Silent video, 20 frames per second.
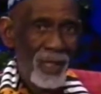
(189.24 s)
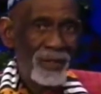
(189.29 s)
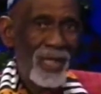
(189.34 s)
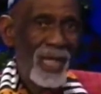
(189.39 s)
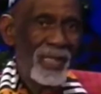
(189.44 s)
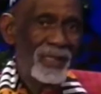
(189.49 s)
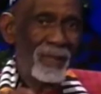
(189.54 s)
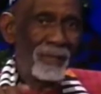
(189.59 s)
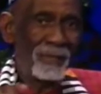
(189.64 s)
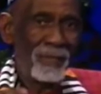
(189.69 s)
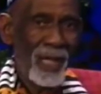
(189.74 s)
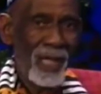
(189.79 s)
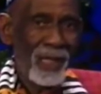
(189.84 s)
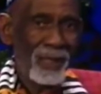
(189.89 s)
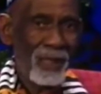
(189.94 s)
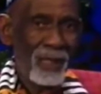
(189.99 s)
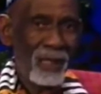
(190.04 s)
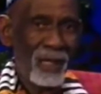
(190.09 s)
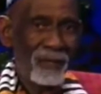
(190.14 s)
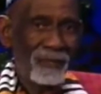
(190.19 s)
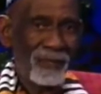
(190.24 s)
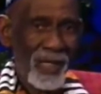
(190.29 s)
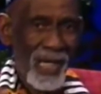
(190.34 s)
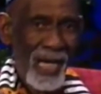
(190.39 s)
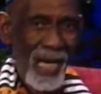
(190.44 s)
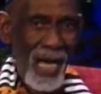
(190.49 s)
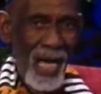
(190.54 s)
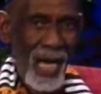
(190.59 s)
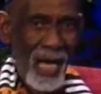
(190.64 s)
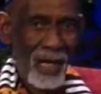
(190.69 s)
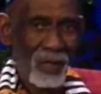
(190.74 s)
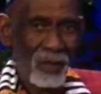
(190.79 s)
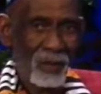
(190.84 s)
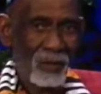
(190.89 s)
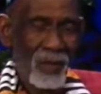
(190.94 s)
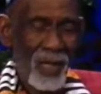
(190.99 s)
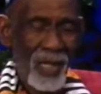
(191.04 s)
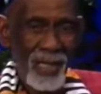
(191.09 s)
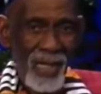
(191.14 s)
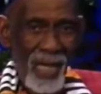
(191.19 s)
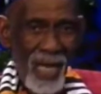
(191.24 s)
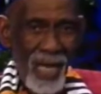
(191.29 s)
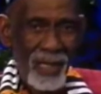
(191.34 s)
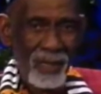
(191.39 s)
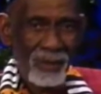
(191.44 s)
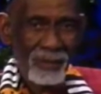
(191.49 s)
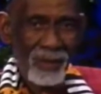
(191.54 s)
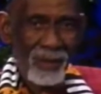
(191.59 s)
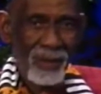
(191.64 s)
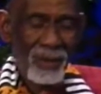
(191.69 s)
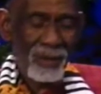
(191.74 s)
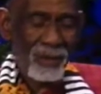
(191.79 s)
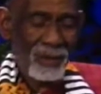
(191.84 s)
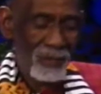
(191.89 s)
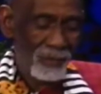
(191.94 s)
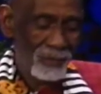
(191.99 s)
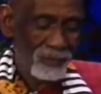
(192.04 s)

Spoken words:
that the milk of a cow, an animal,